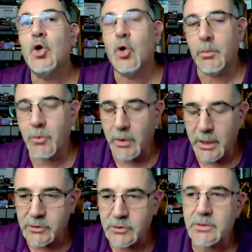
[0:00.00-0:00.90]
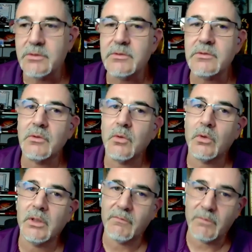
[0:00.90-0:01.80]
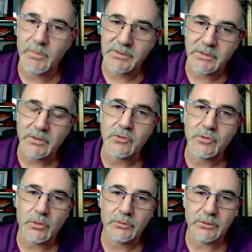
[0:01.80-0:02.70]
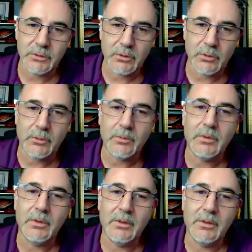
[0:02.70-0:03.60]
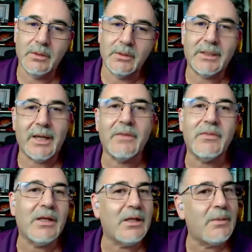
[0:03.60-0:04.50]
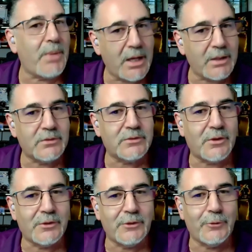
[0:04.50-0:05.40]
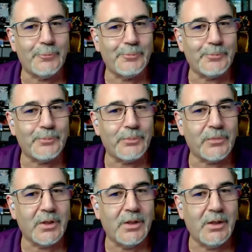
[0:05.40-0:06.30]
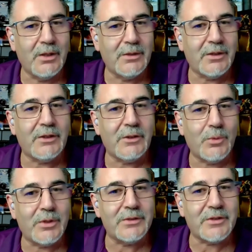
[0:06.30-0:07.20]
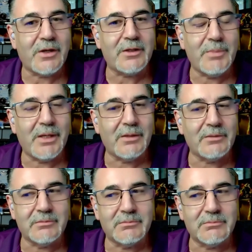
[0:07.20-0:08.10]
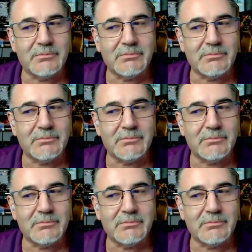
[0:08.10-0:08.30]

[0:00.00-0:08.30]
corporations or governments in control to do? Can they get a patent on you? Now, you want to talk about